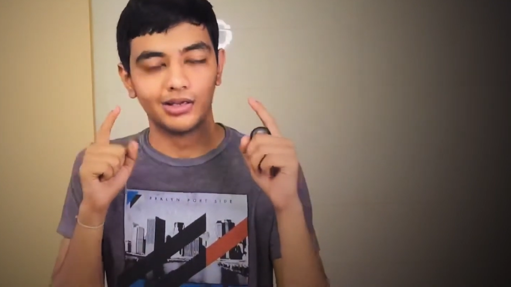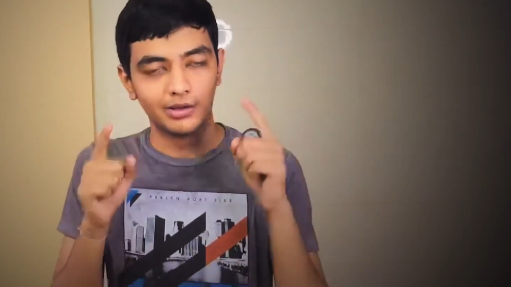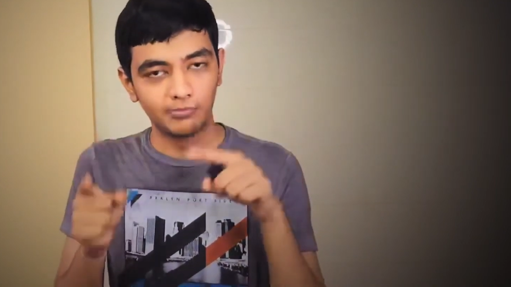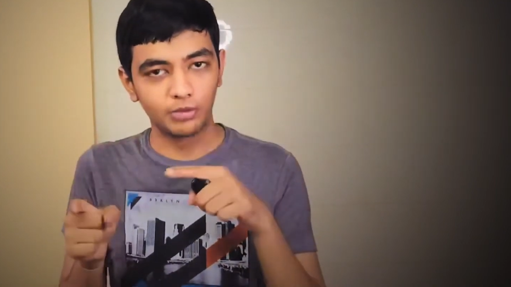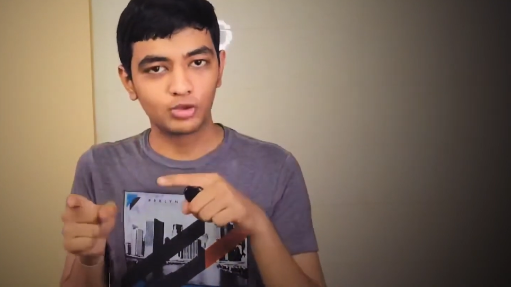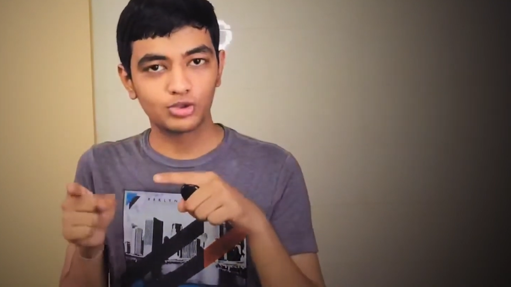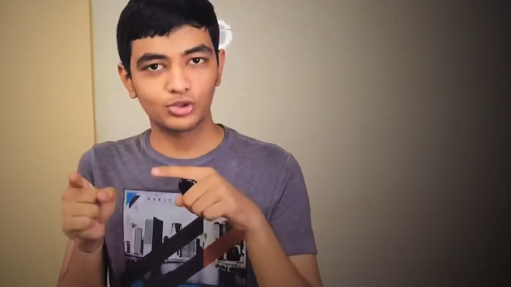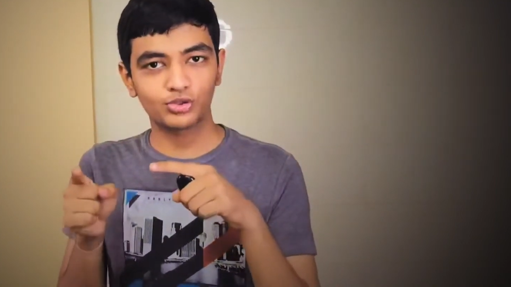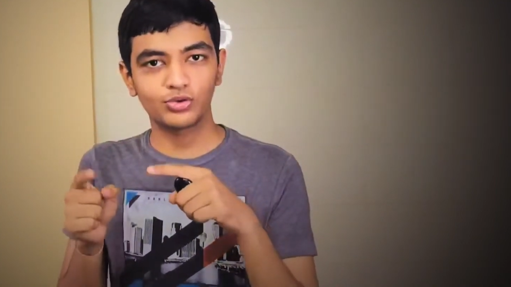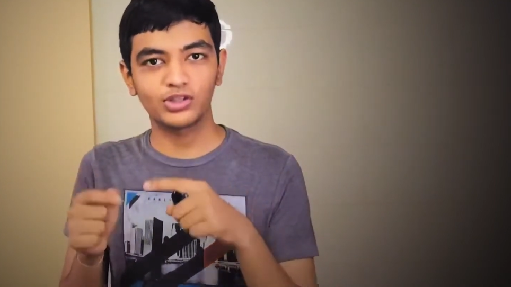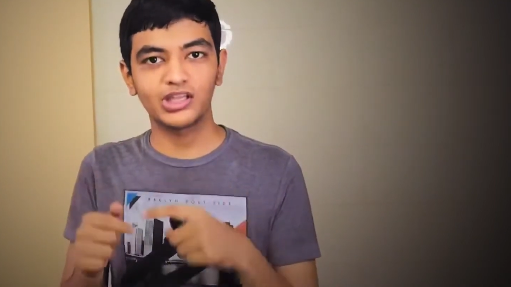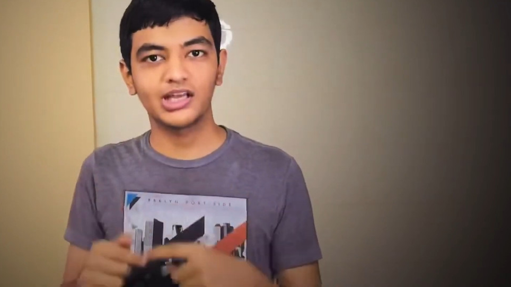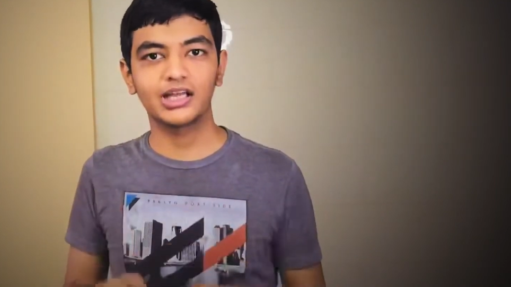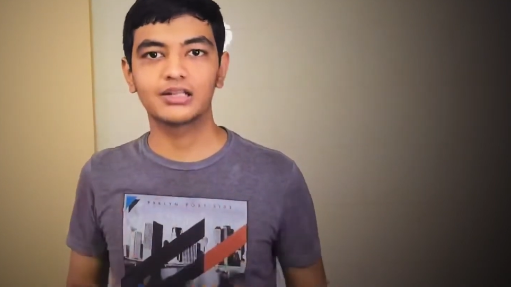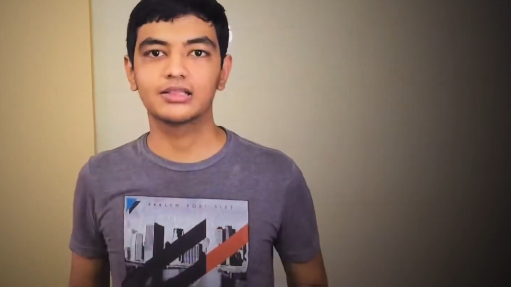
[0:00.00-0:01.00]

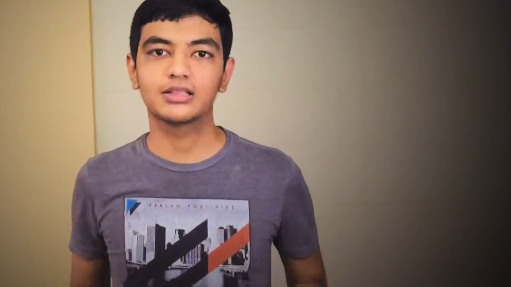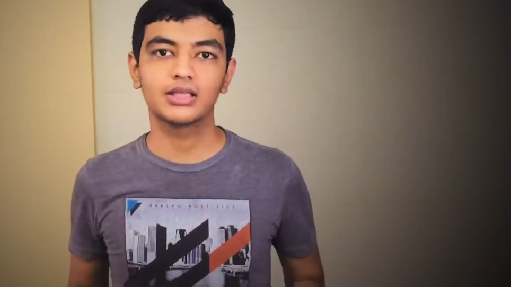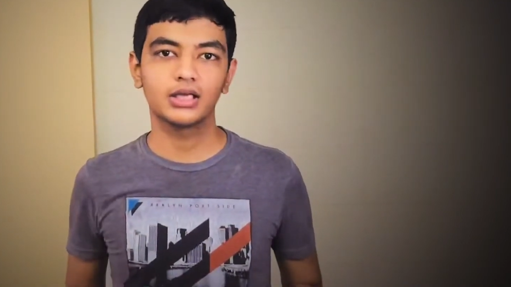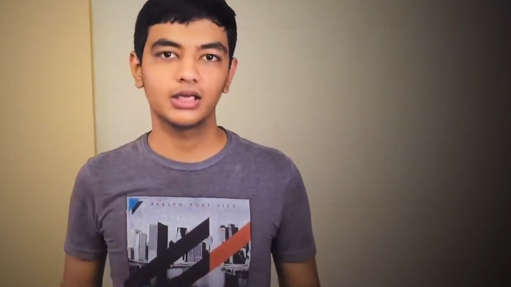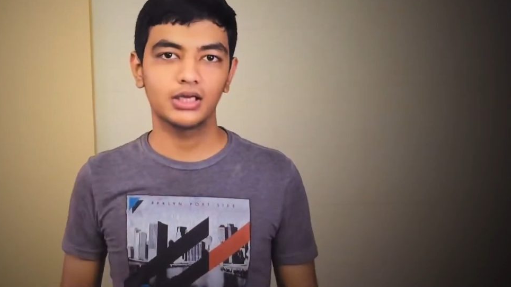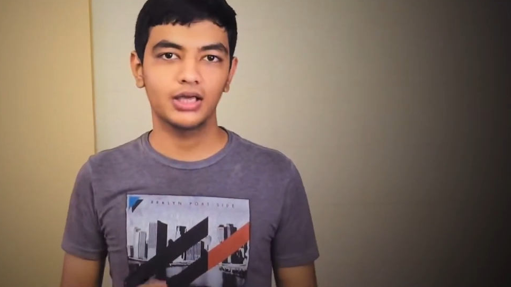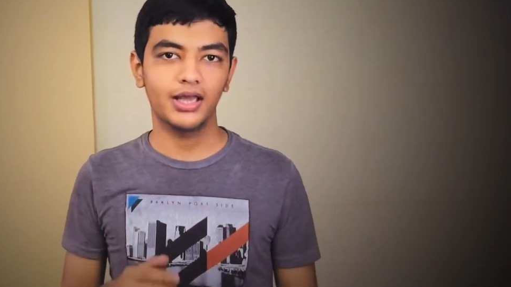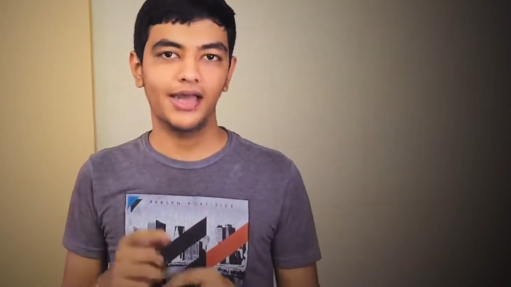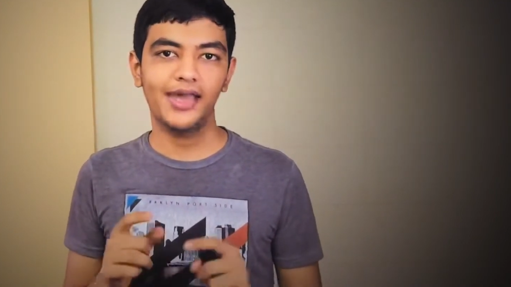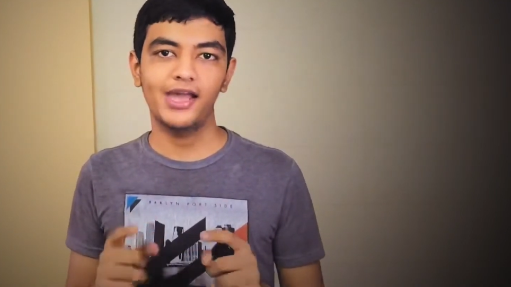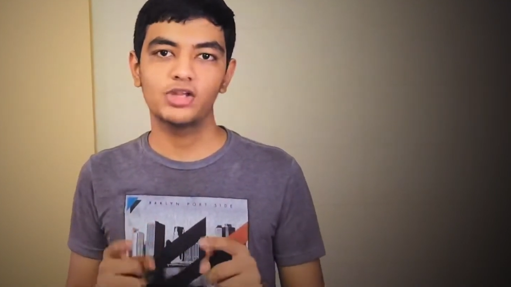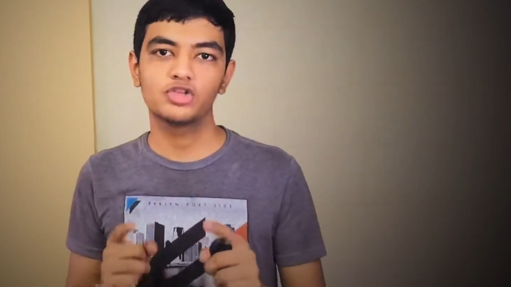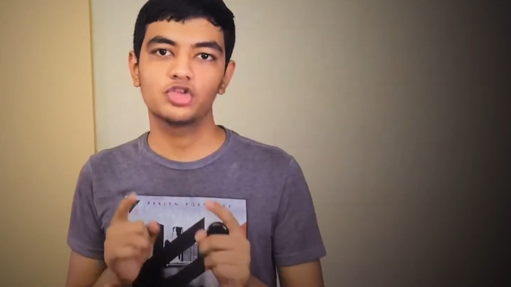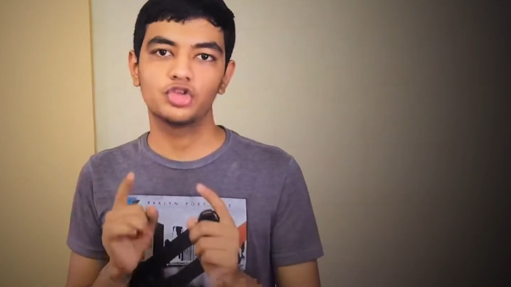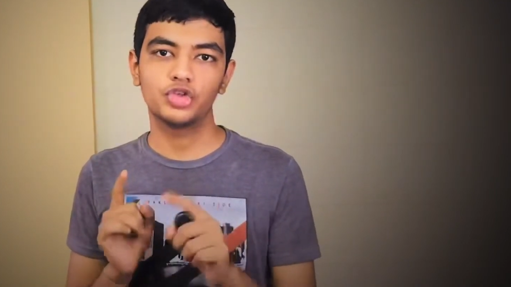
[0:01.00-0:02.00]
Motorola's
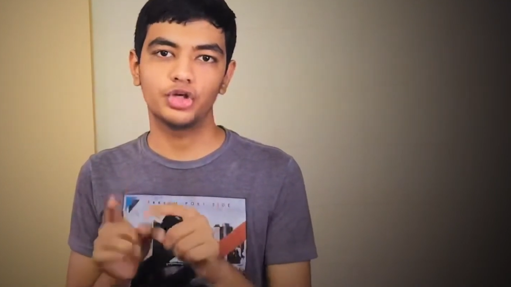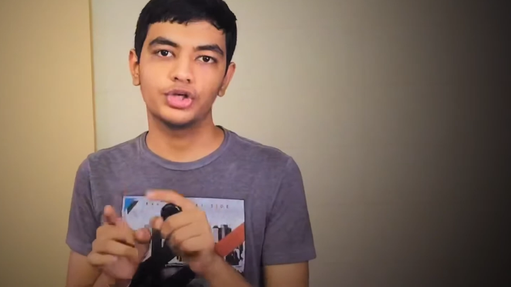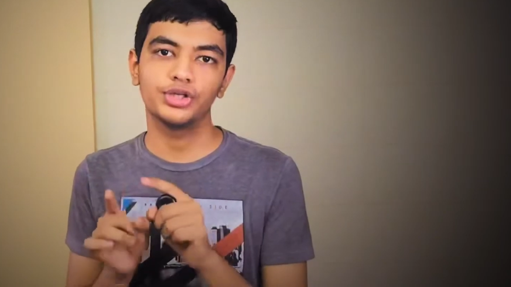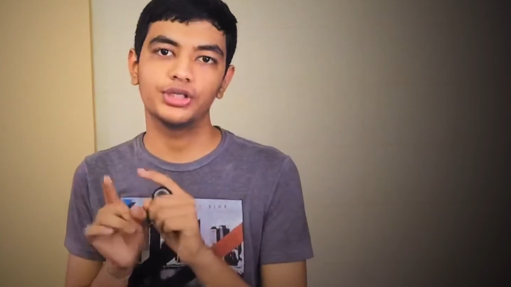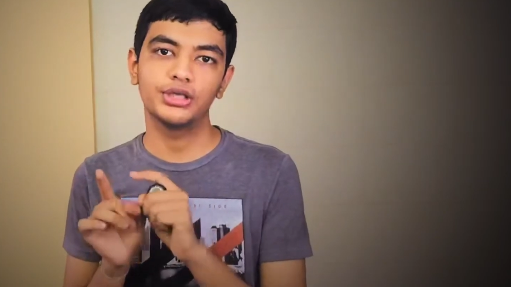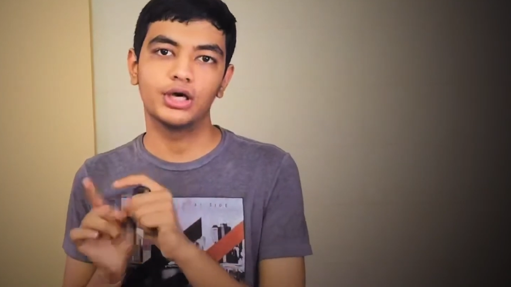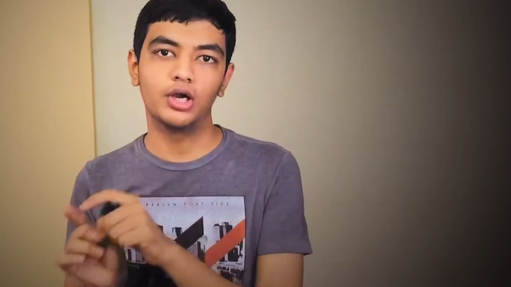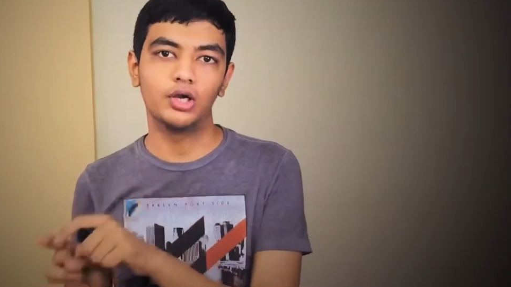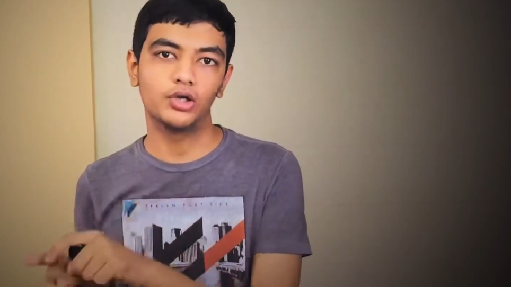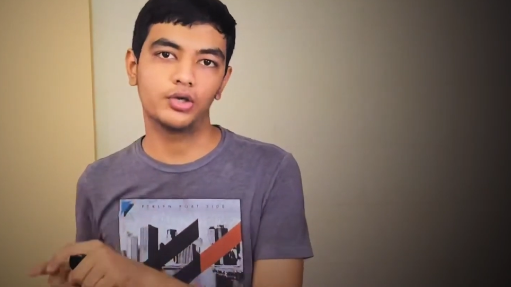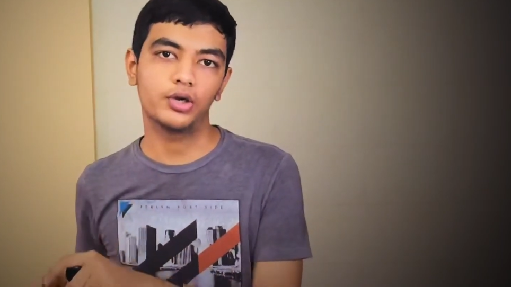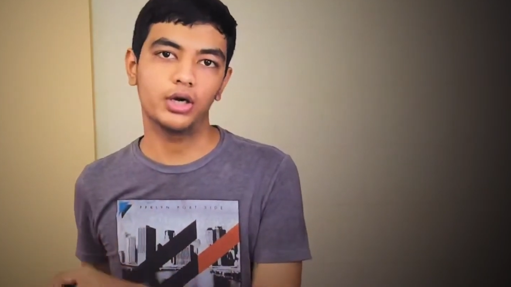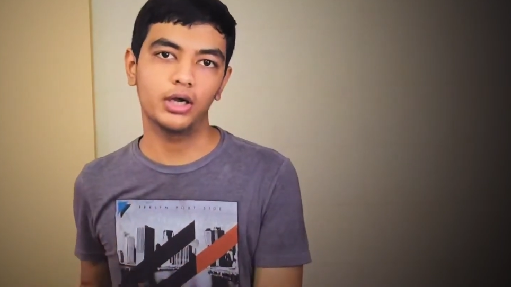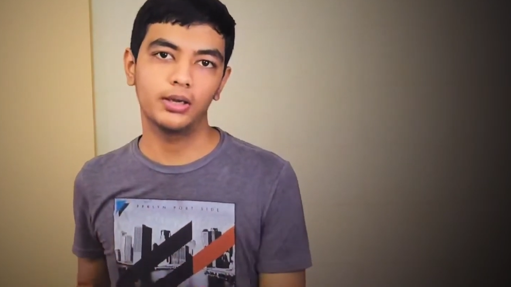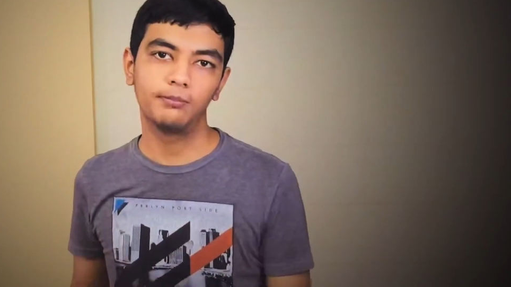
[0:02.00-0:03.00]
Edge 30
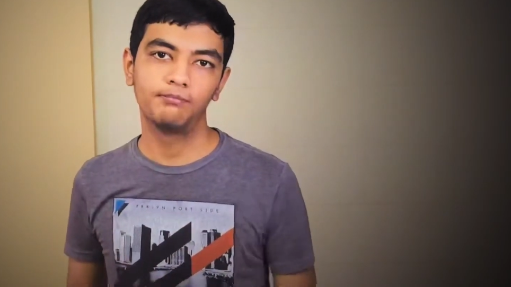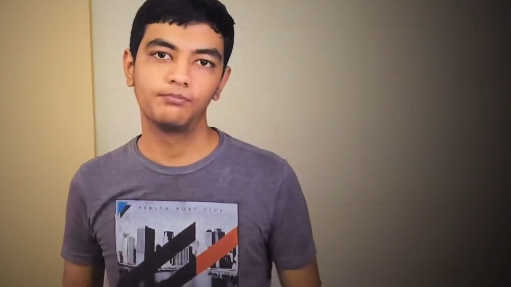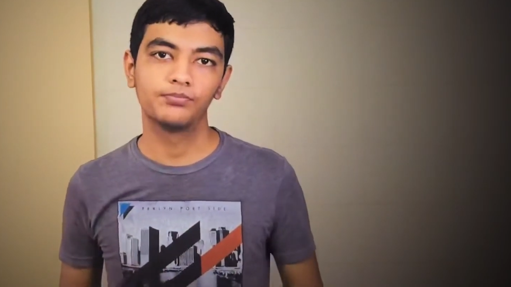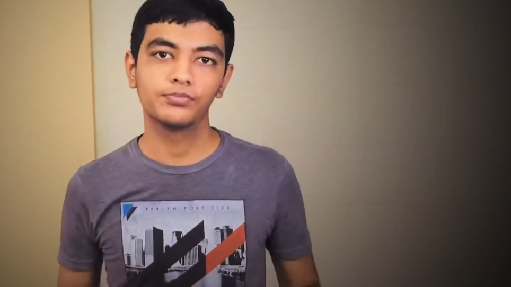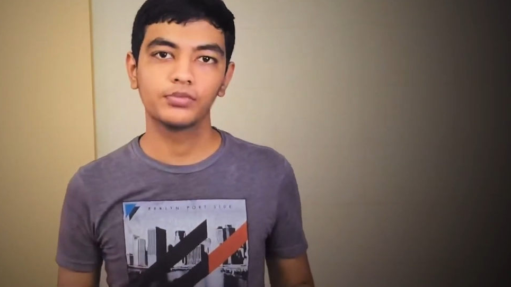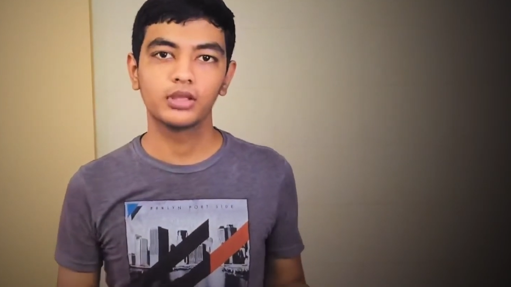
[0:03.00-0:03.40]
Ultra.